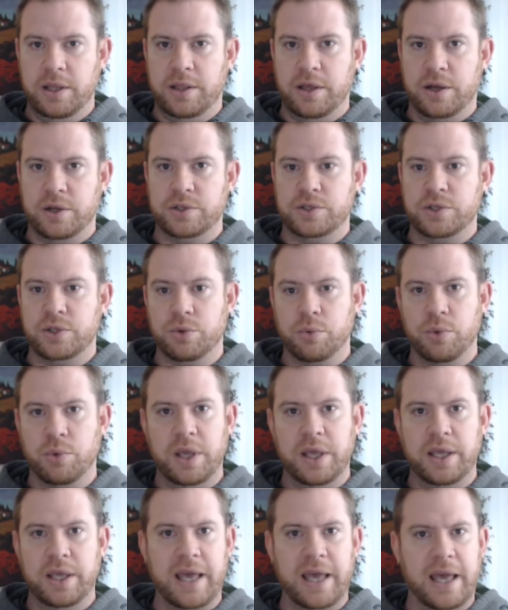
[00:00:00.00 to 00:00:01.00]
There's
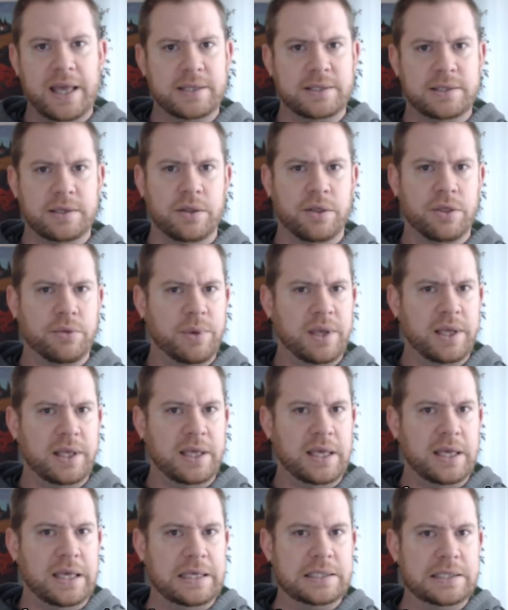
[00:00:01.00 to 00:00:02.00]
3 gates and 3
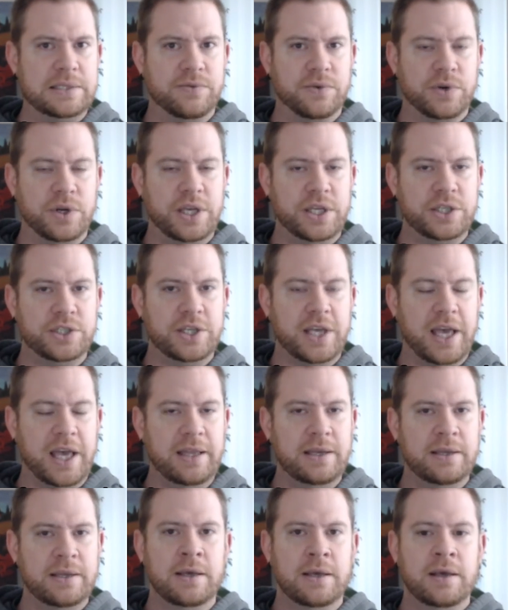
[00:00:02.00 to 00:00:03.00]
keys for each
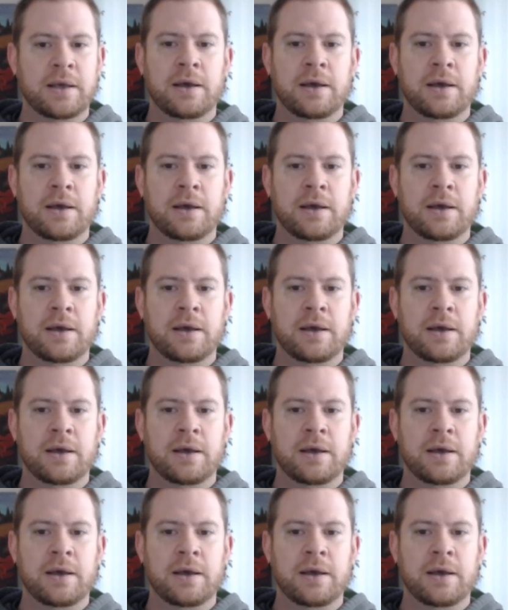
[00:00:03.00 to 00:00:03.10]
gate.